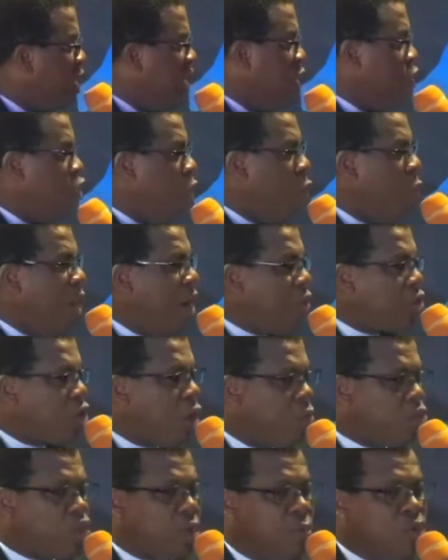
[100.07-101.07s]
Your wealth
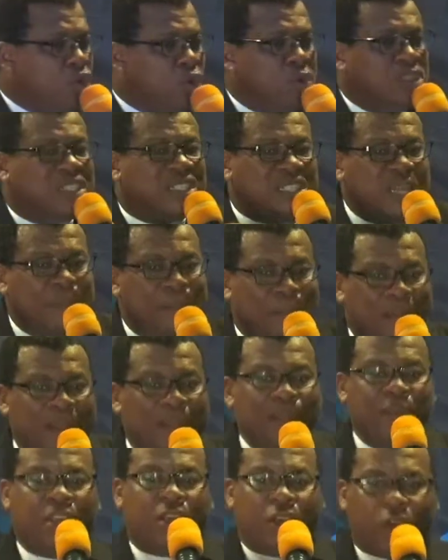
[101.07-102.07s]
comes on you simply
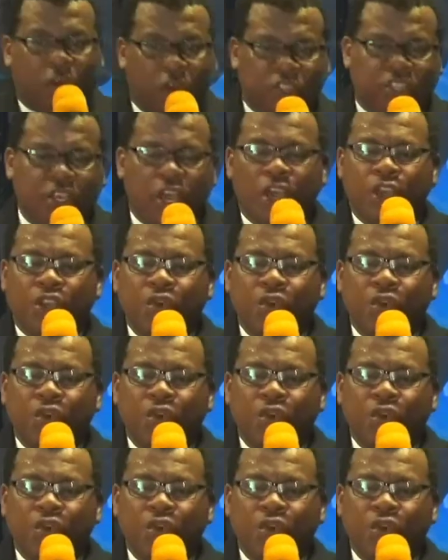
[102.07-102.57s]
because you